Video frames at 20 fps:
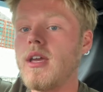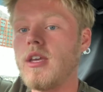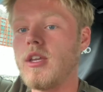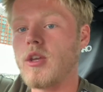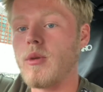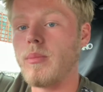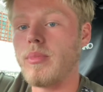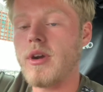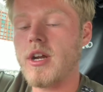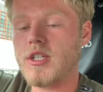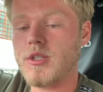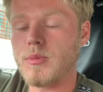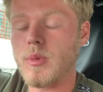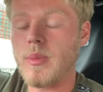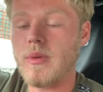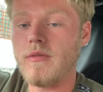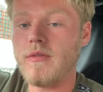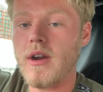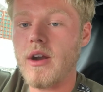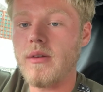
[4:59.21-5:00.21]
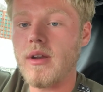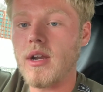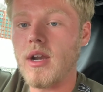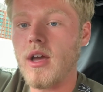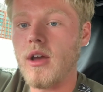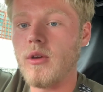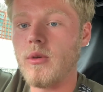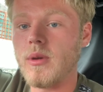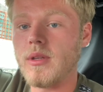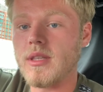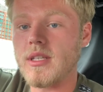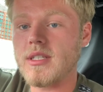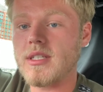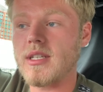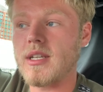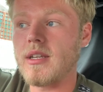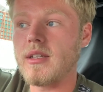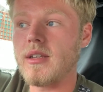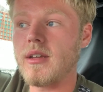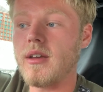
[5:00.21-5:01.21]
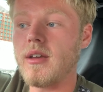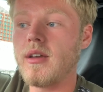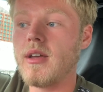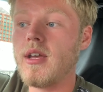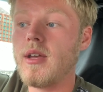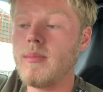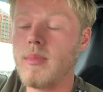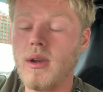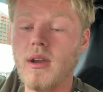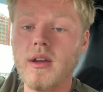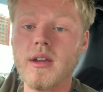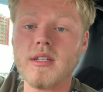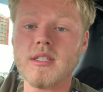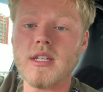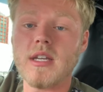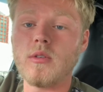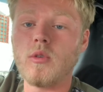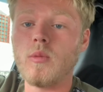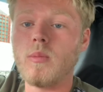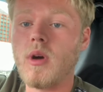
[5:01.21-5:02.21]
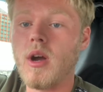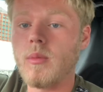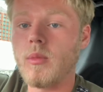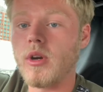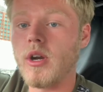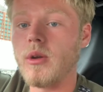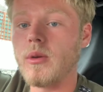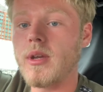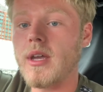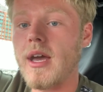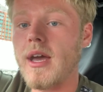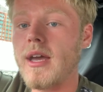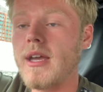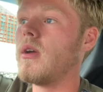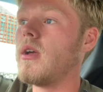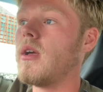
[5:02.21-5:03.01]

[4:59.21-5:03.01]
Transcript: Your compression will be very low in the cylinder, but like I said, all mine were okay.